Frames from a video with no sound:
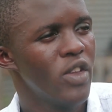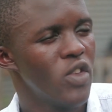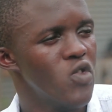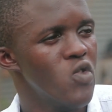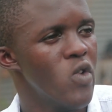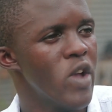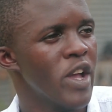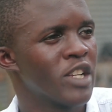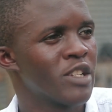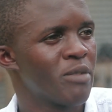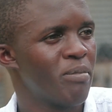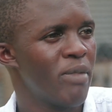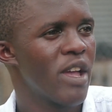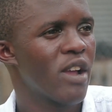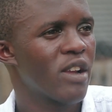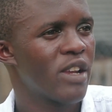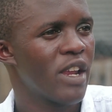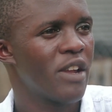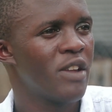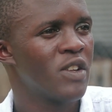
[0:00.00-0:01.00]
you
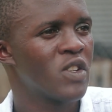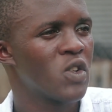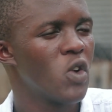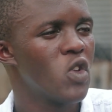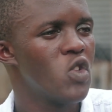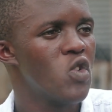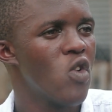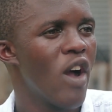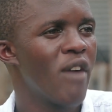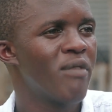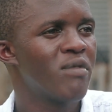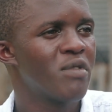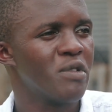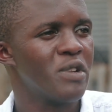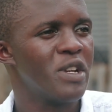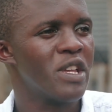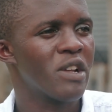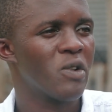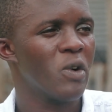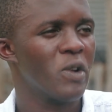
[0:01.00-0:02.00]
expected, so you have to
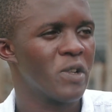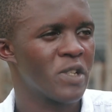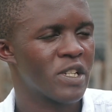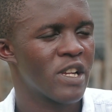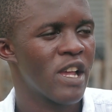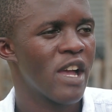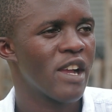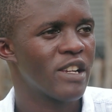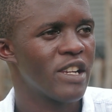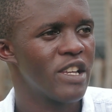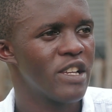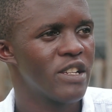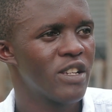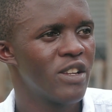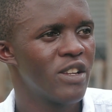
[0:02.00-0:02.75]
deconstruct it,